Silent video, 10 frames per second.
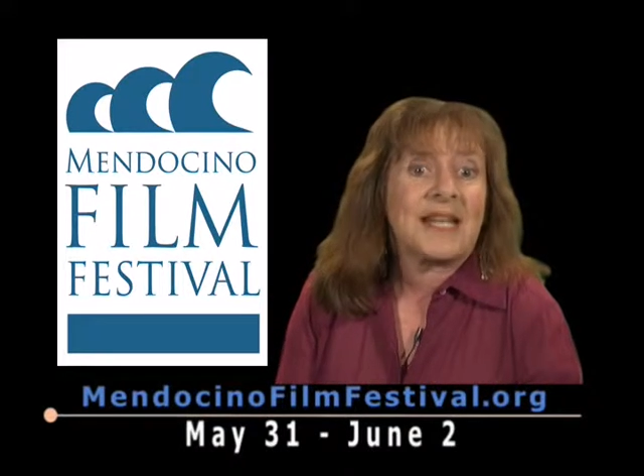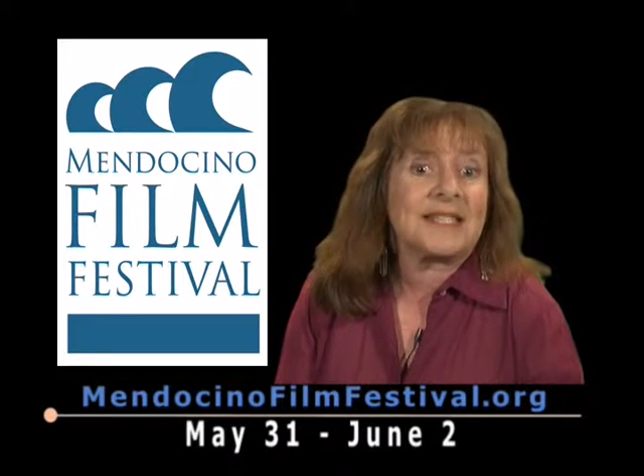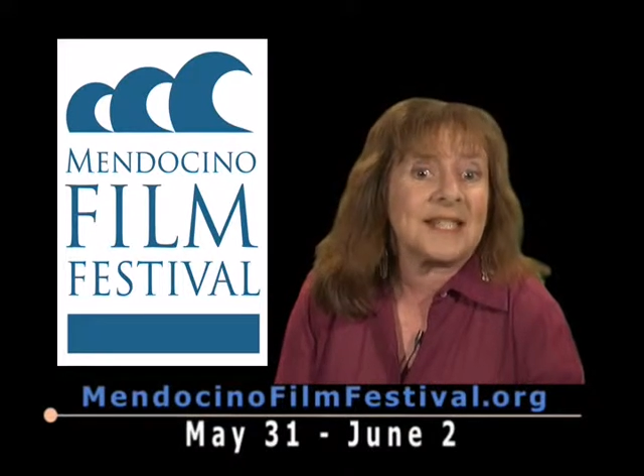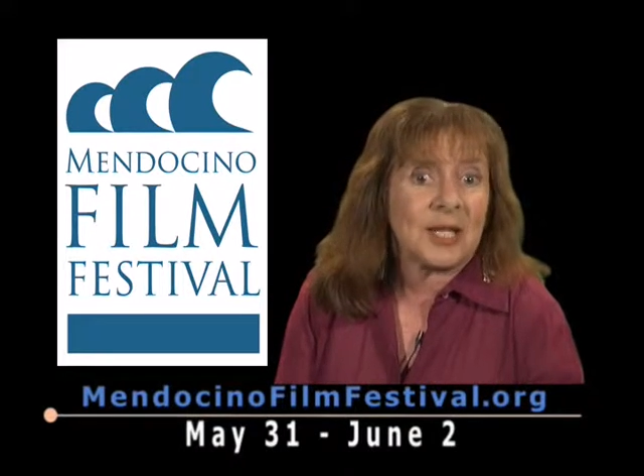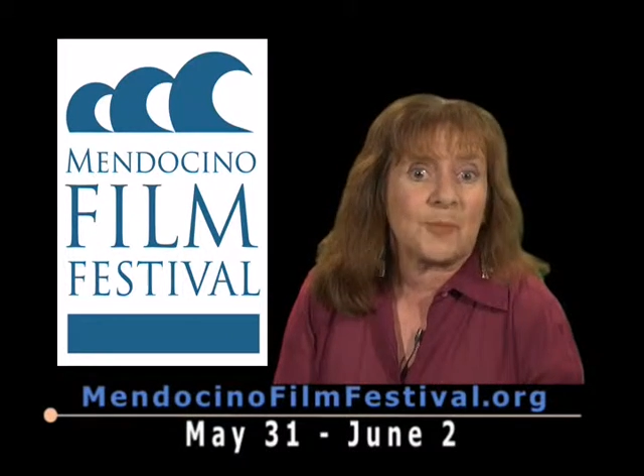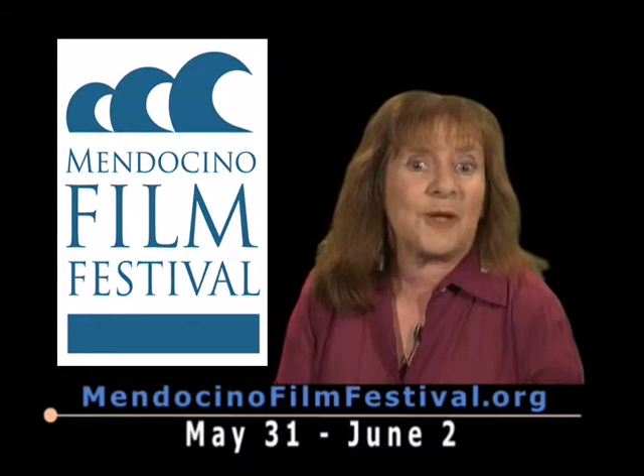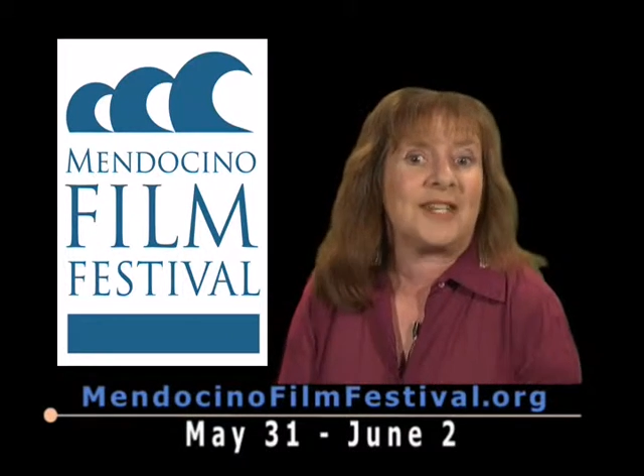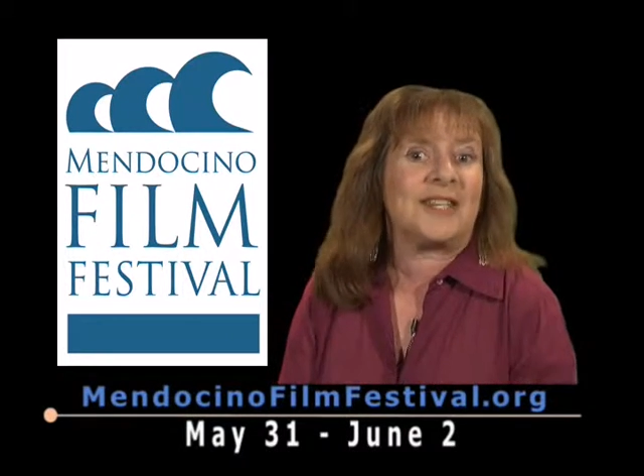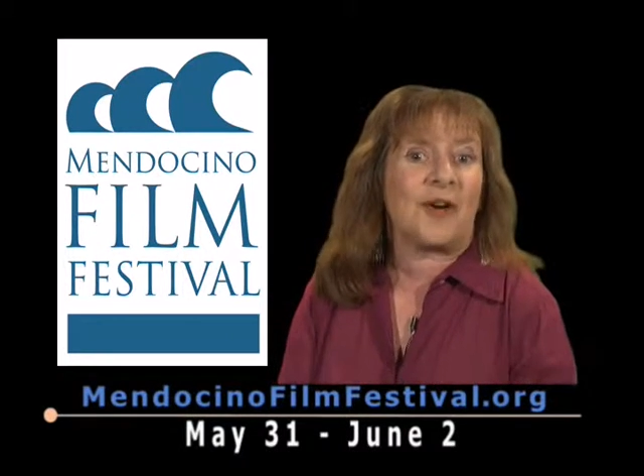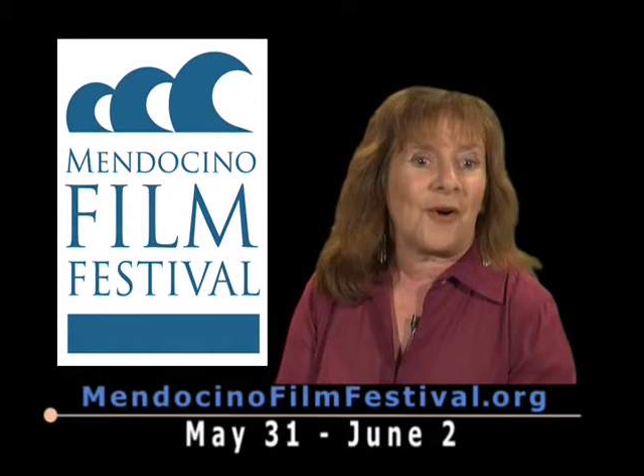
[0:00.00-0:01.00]

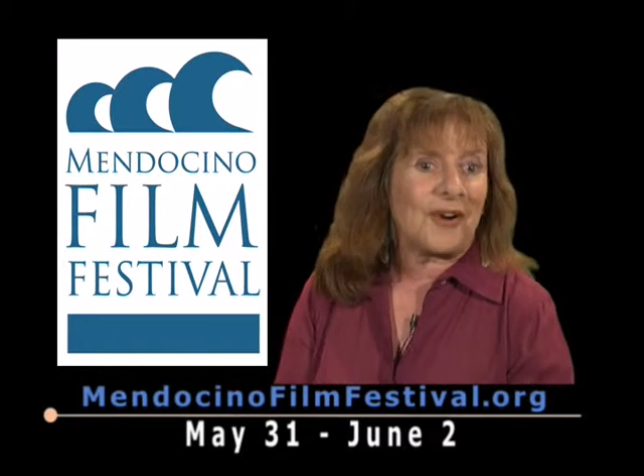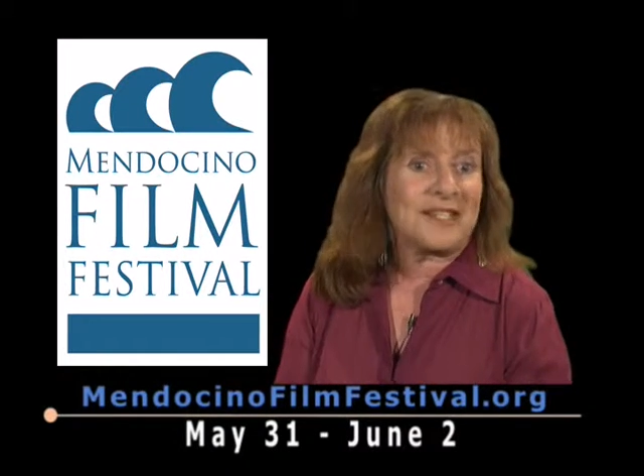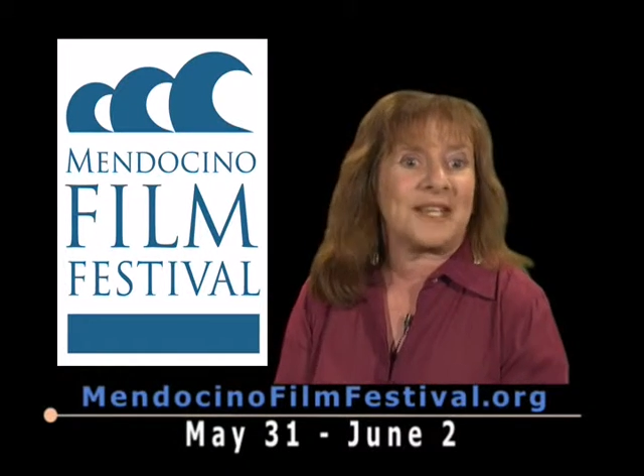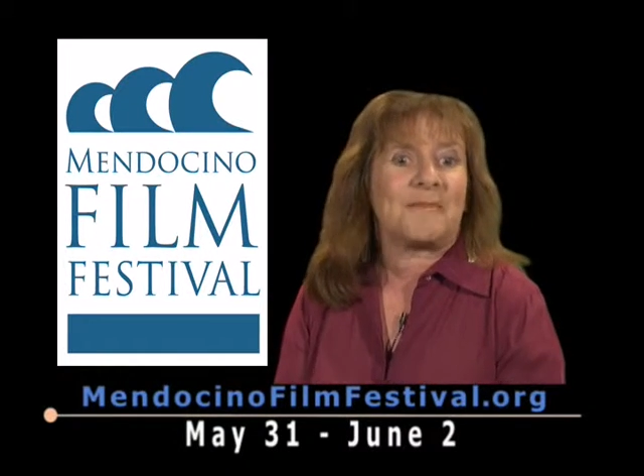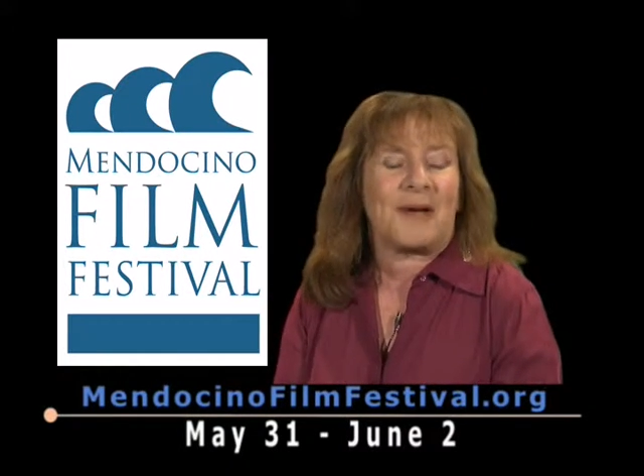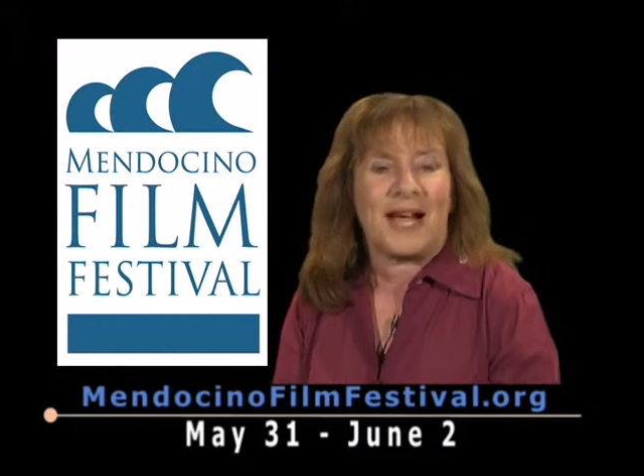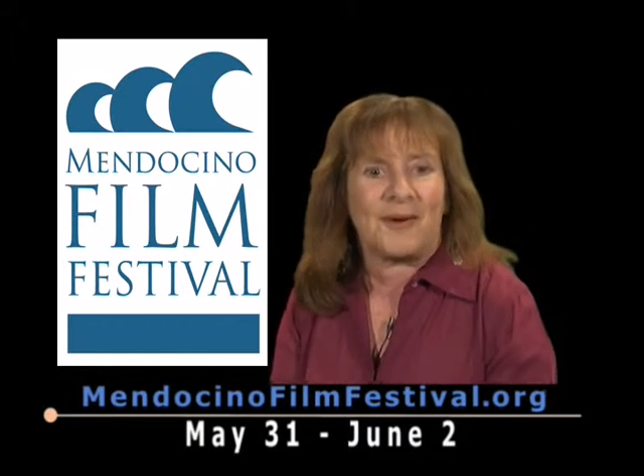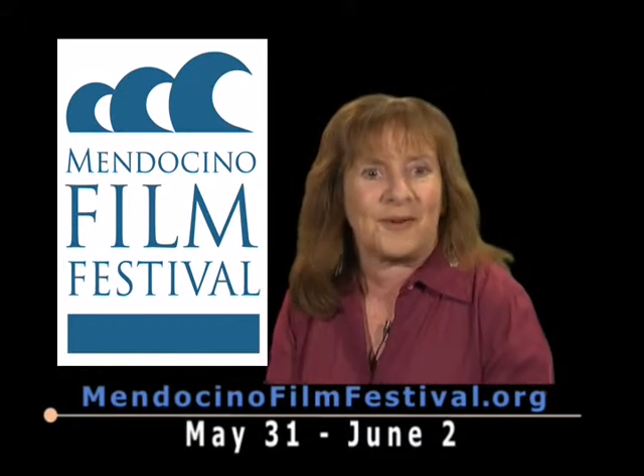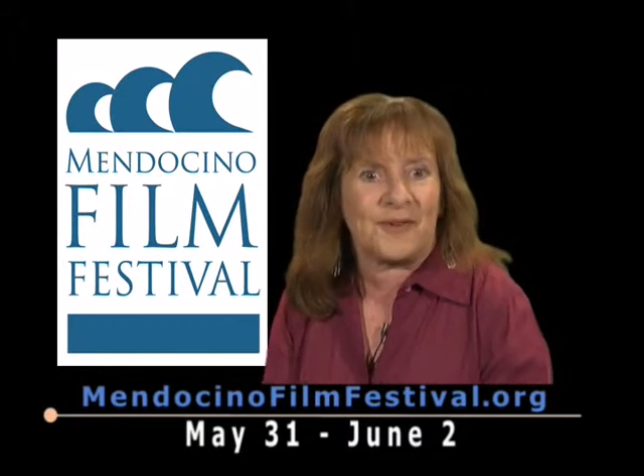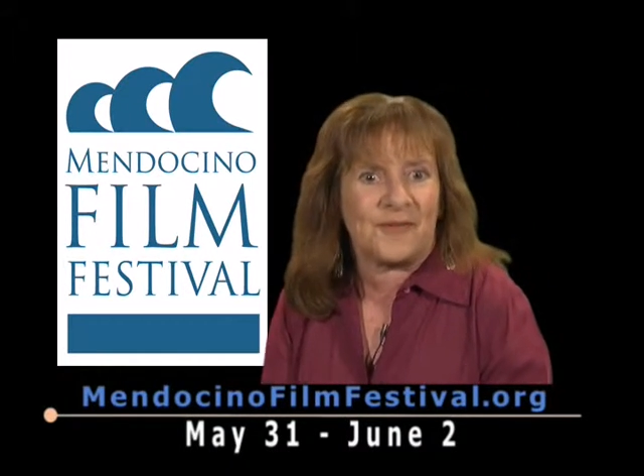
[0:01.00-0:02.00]
celebrating the art and
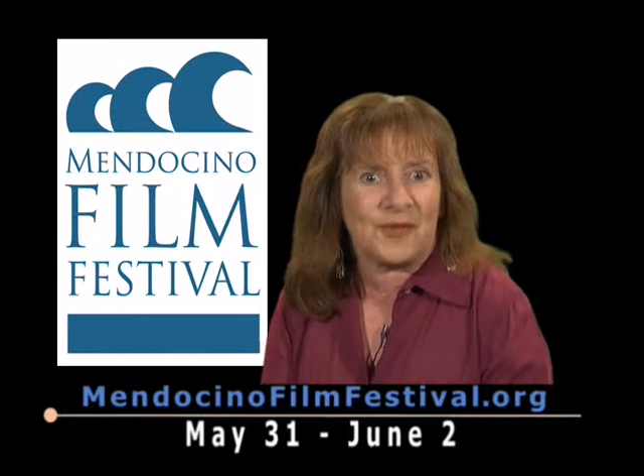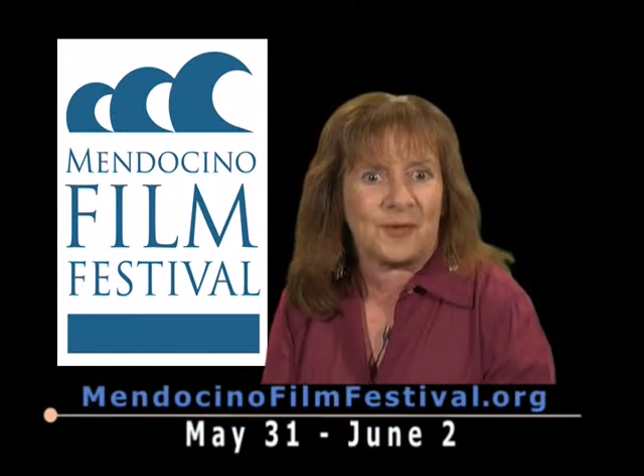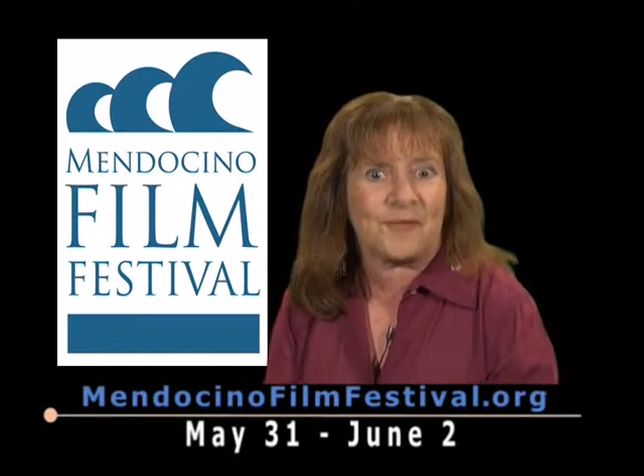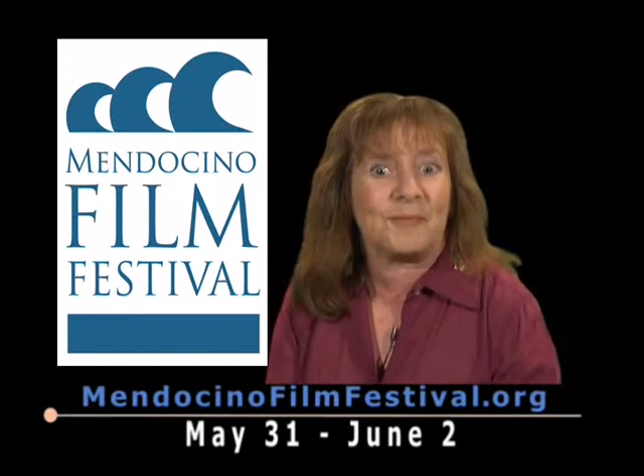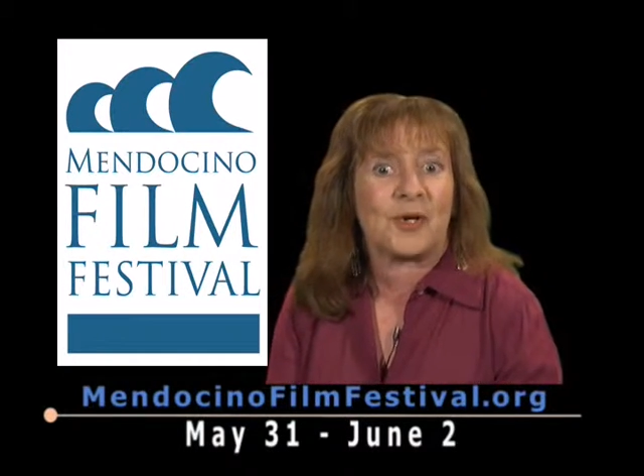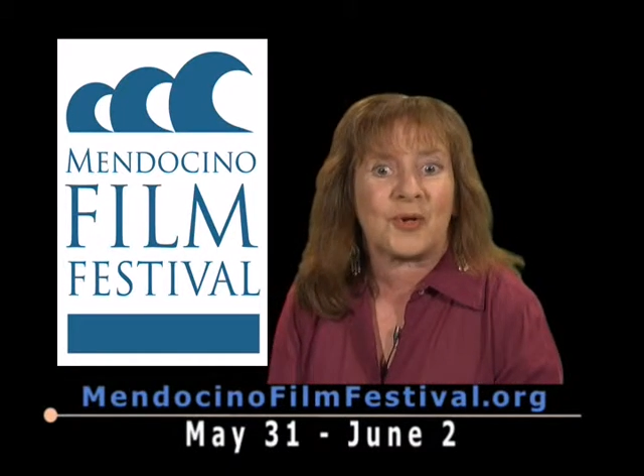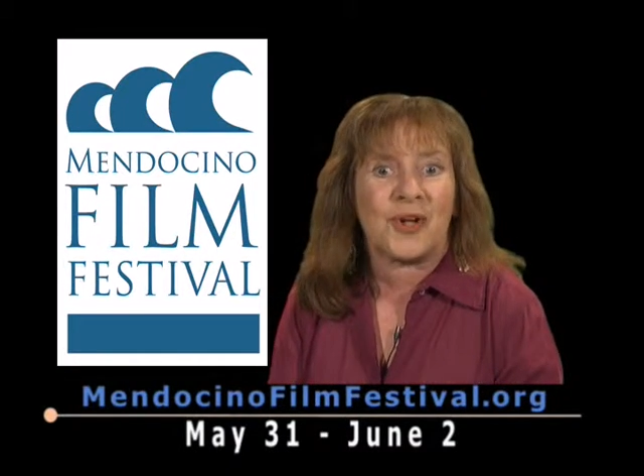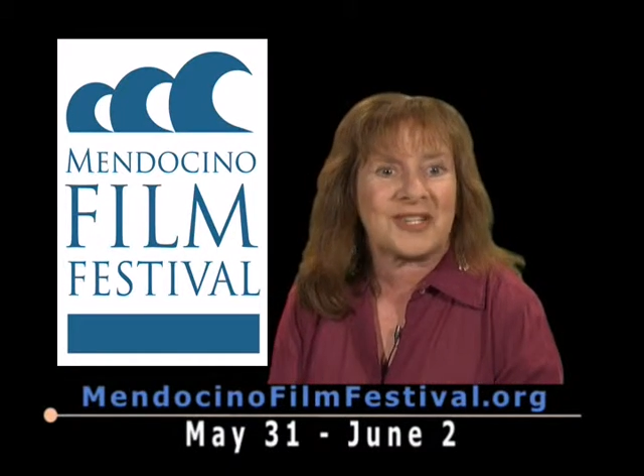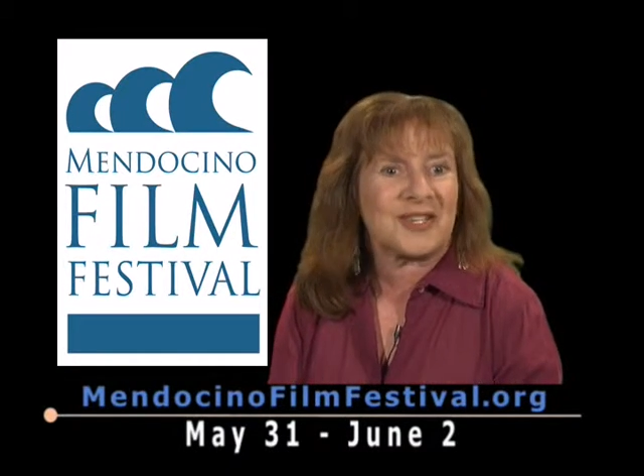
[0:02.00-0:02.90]
power of film from across